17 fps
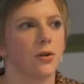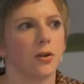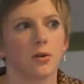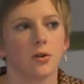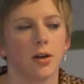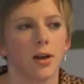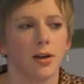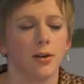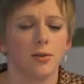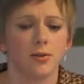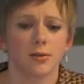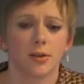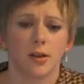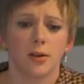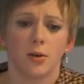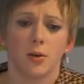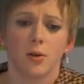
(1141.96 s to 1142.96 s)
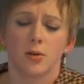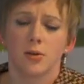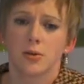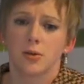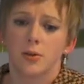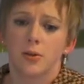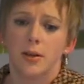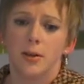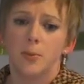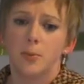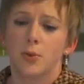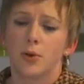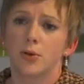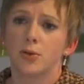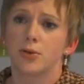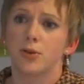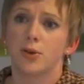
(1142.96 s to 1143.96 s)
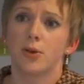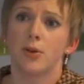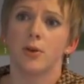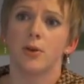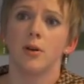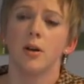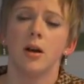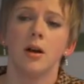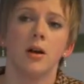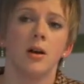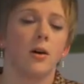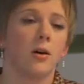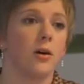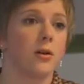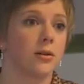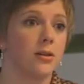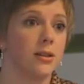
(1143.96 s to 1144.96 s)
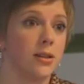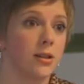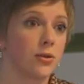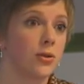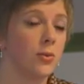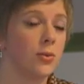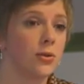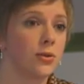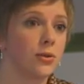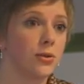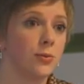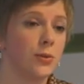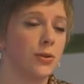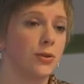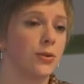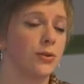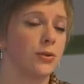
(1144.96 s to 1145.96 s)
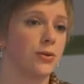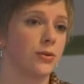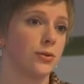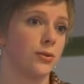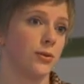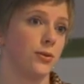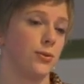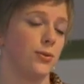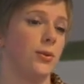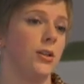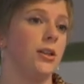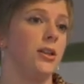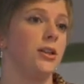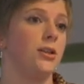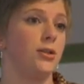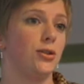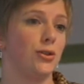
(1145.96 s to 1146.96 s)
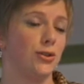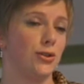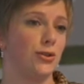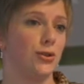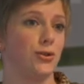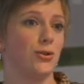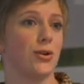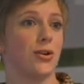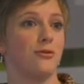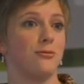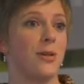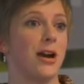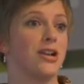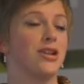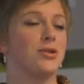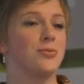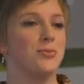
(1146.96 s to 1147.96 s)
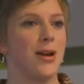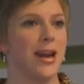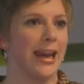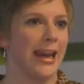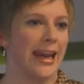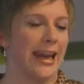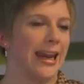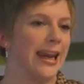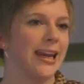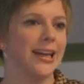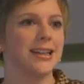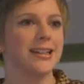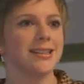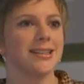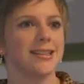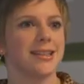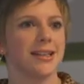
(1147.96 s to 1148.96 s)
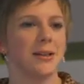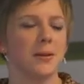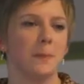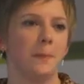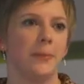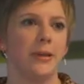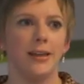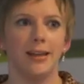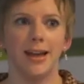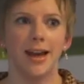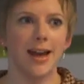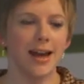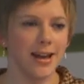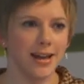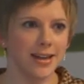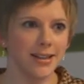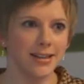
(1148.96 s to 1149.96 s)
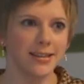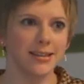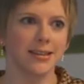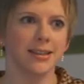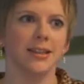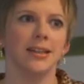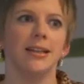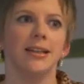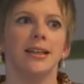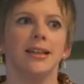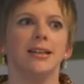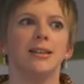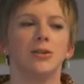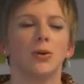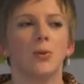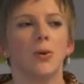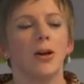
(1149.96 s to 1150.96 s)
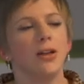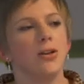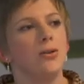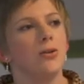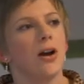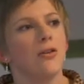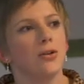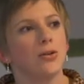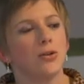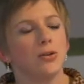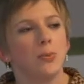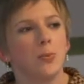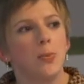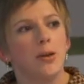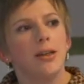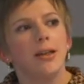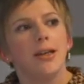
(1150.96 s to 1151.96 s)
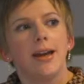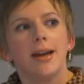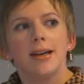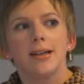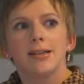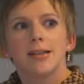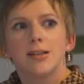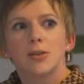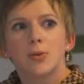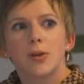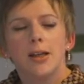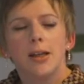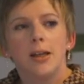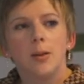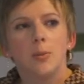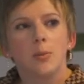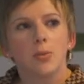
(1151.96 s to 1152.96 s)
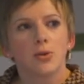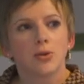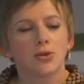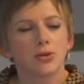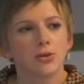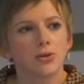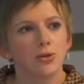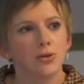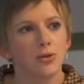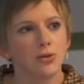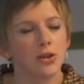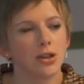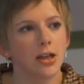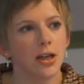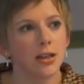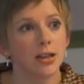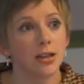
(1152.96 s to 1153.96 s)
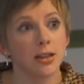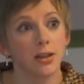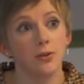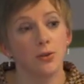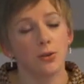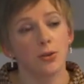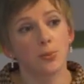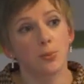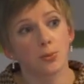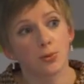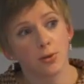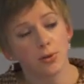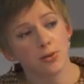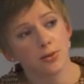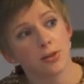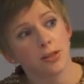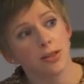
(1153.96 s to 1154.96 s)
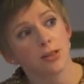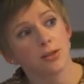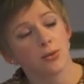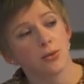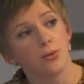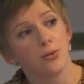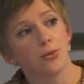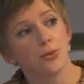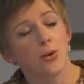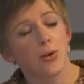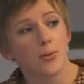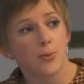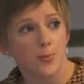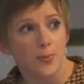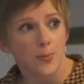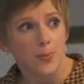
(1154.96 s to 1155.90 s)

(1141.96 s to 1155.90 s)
our clients are also importer or distributors because we need to have matchmakings and PAs. So when you have a good PAs, it's really important to check if the product is conform.